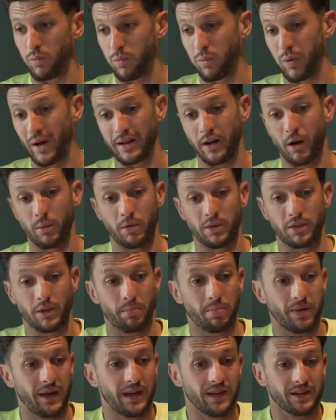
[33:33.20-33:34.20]
when I'm on
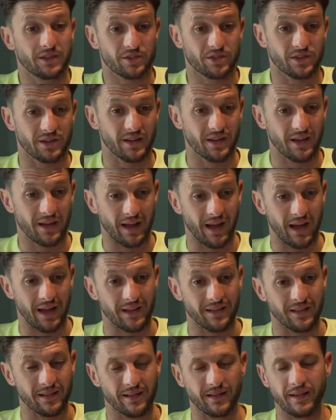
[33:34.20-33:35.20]
the pitch,
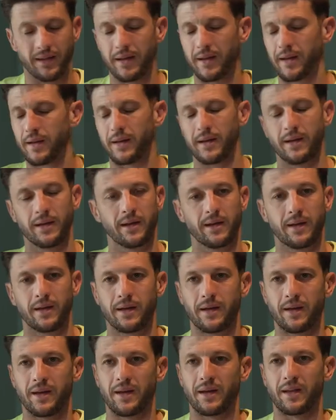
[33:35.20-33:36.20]
and
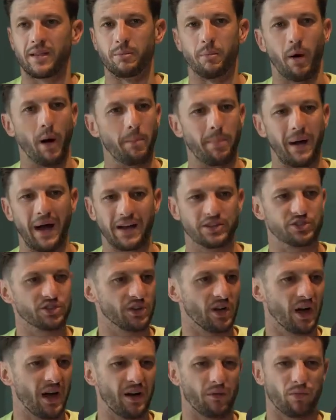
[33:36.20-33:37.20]
my
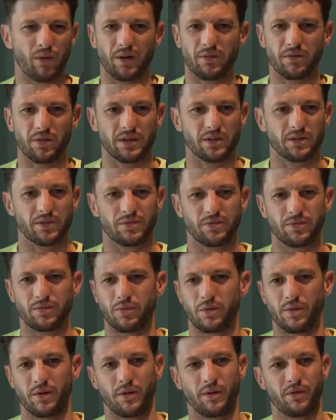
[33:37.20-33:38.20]
passion I have, whether it's
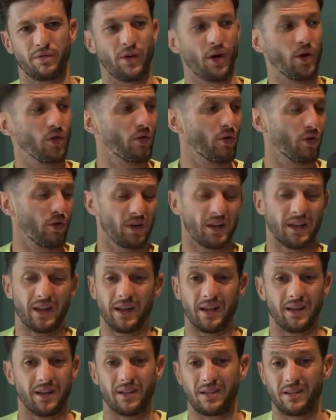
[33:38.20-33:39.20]
for
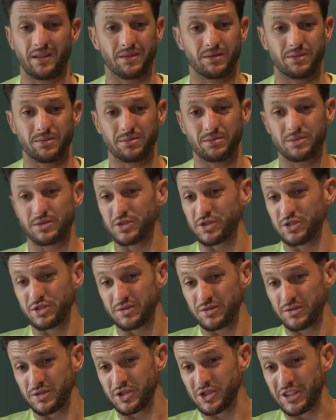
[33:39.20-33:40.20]
vocally
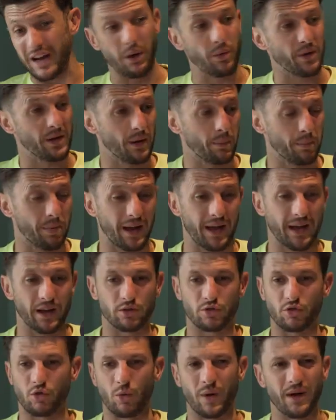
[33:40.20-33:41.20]
shouting at
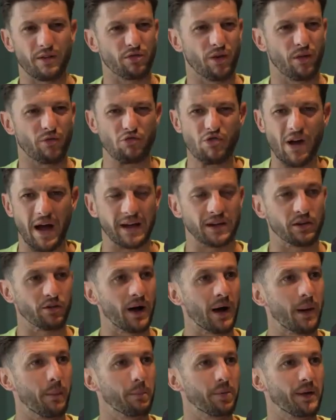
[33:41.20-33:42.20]
players or whether I'm ratting
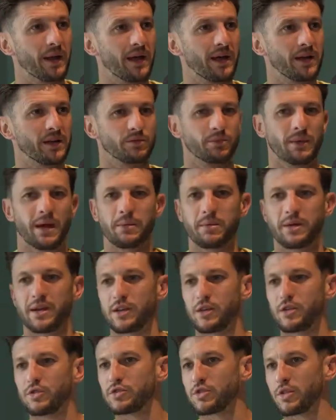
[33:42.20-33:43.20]
around players. Maybe
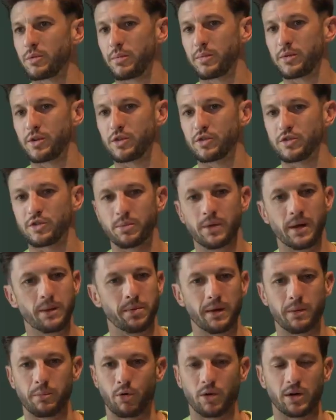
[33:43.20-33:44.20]
it used to be
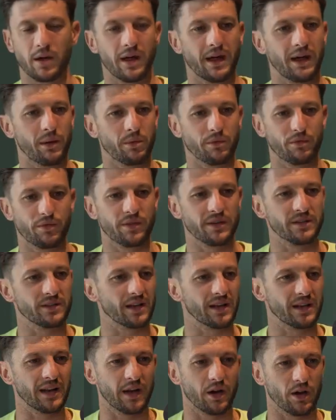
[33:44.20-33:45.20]
a bit more like that when
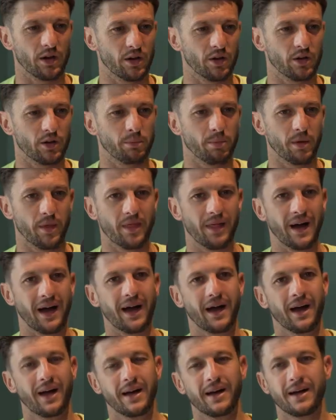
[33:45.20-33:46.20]
physically I could, but
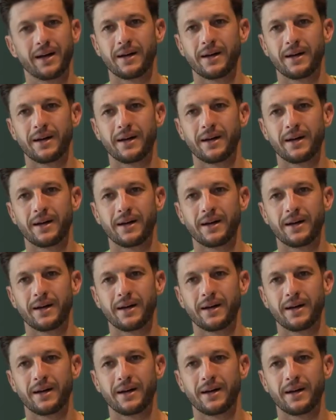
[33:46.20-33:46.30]
that,